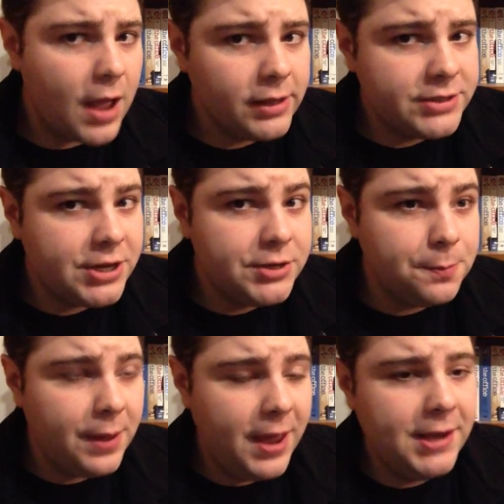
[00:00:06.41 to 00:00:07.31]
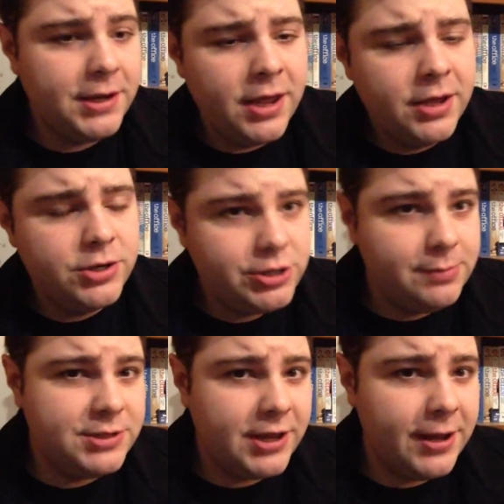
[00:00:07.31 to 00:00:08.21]
Alexander Payne,
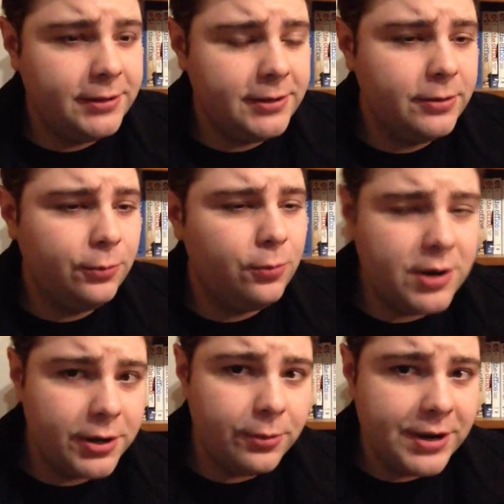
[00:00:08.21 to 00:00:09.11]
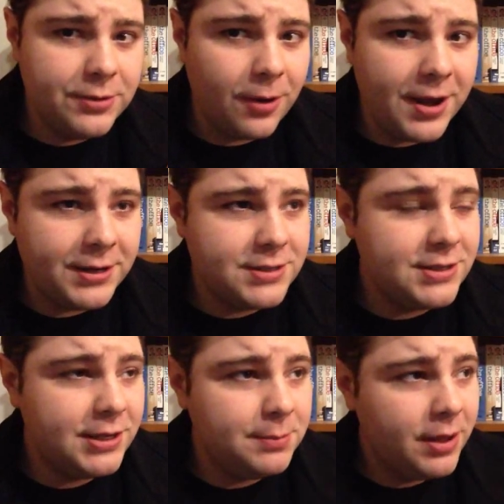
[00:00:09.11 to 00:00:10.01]
Jim Taylor, what a great writing
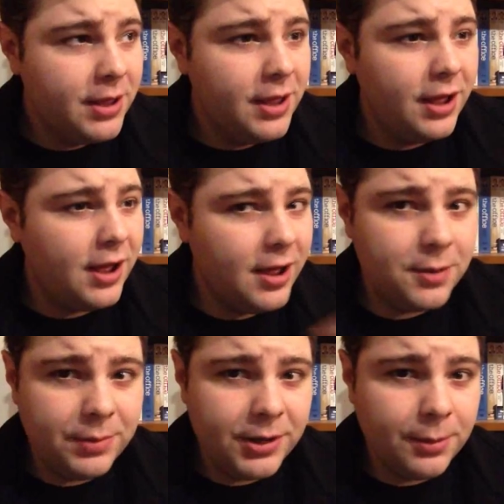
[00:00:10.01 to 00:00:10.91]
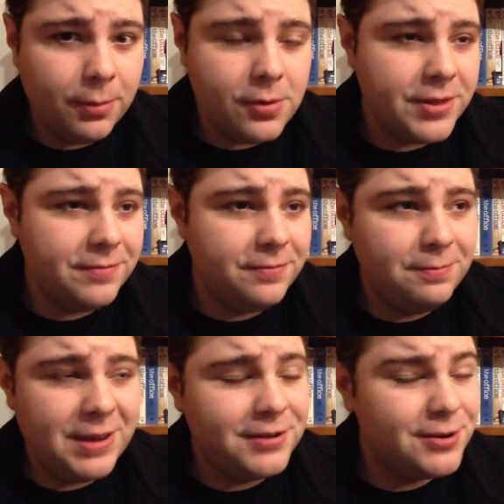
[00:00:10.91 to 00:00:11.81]
team. Unbeatable. They've
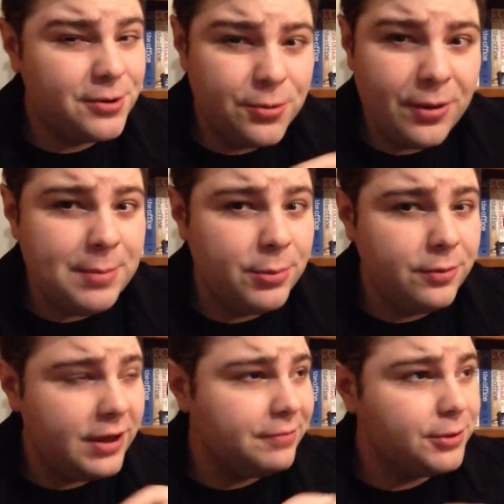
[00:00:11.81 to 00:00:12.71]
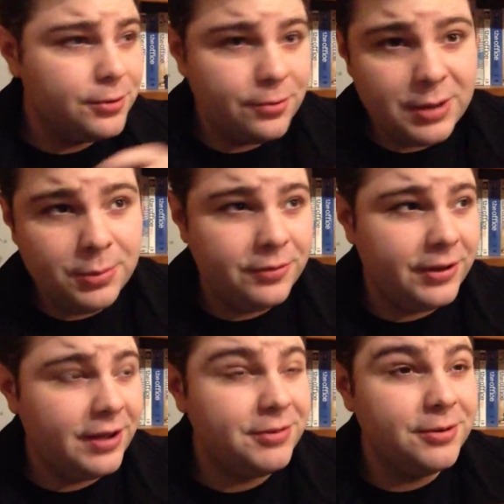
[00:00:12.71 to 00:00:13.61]
made great movie after great
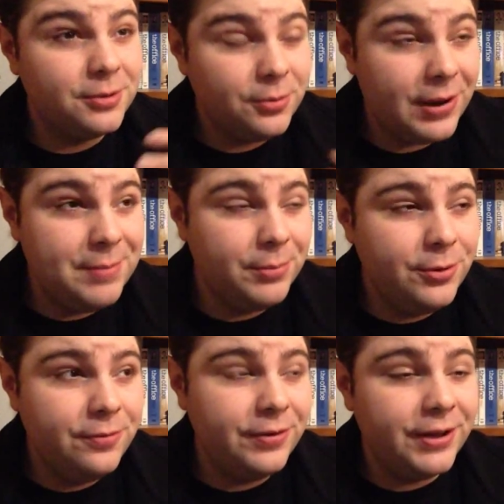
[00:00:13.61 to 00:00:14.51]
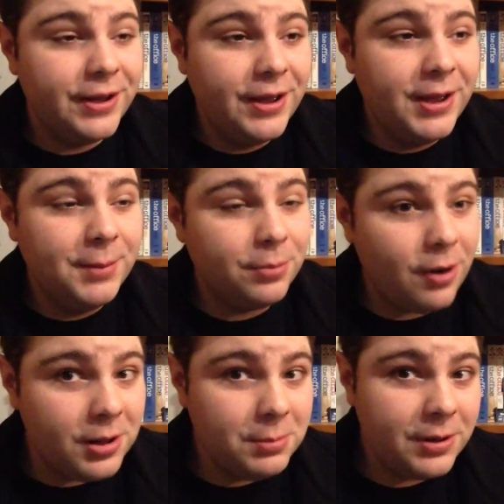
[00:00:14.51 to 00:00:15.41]
movie after great movie.
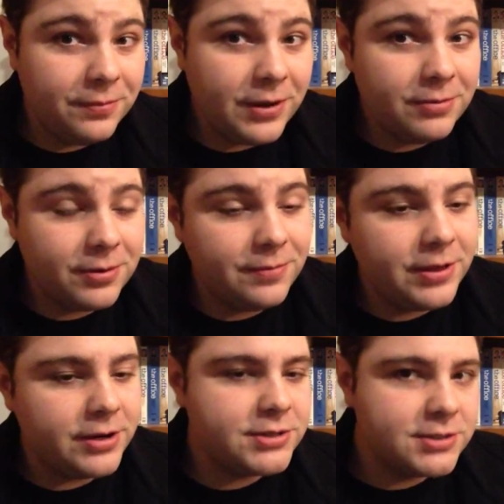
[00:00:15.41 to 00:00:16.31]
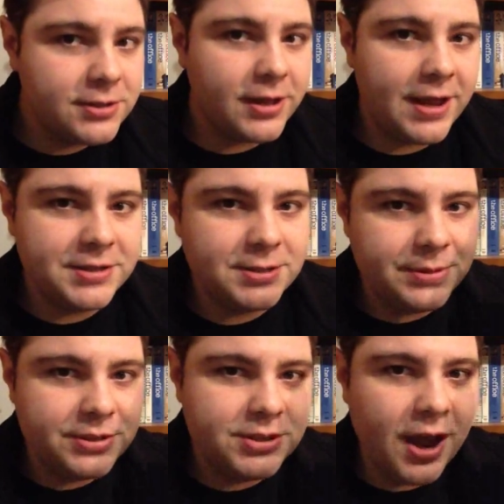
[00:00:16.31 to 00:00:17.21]
Probably my favorite of theirs still has to
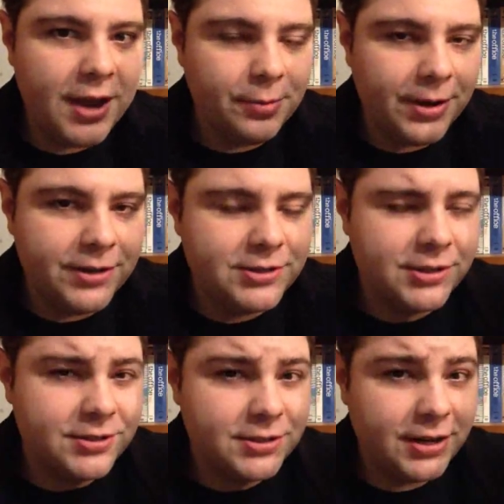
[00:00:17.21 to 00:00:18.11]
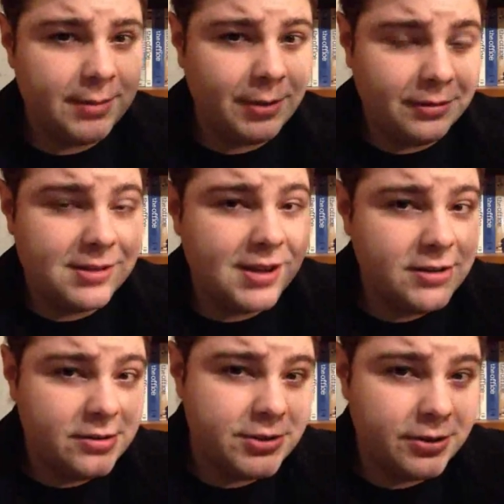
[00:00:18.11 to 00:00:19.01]
be Sideways. This came out
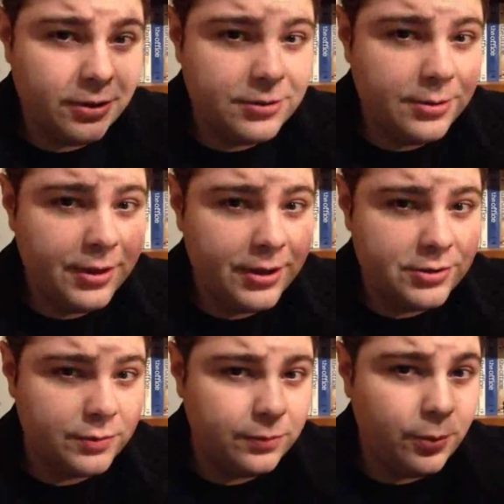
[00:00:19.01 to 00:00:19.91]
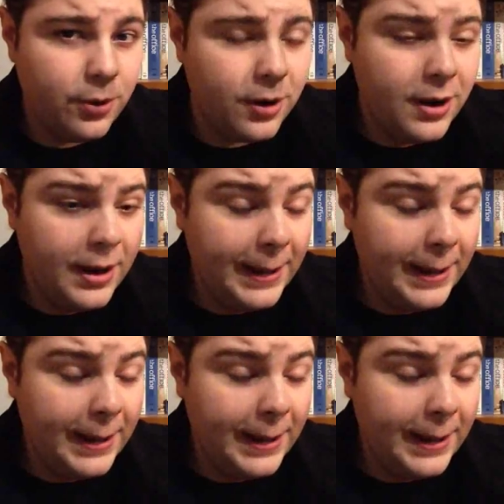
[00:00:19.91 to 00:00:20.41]
10 years ago, 2004.